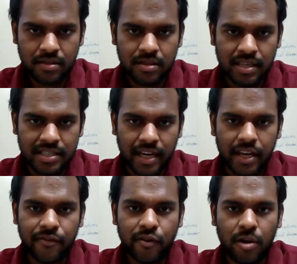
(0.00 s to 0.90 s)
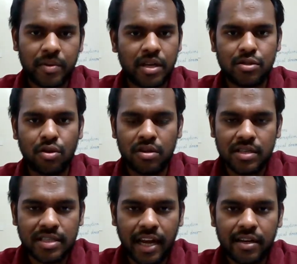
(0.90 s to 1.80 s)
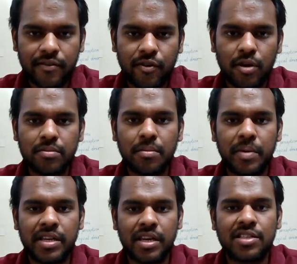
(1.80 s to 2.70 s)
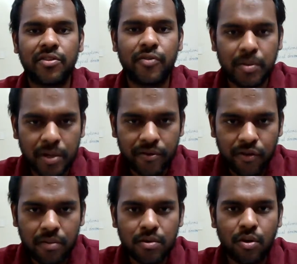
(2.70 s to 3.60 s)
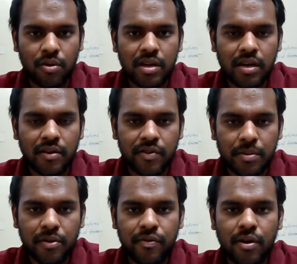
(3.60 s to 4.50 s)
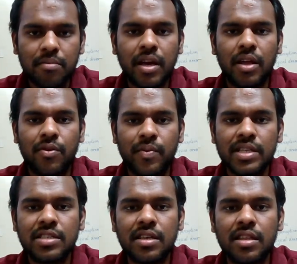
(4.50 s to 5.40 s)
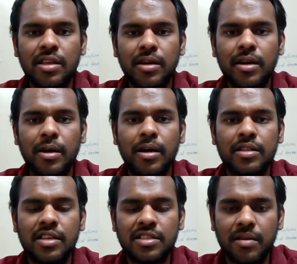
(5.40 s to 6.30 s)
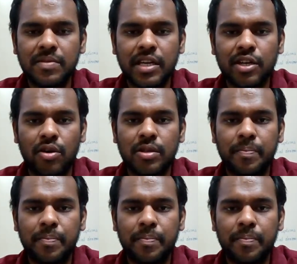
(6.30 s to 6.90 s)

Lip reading: The second form is not the standard form, but is a verbal form, only a verbal form, in which the subject or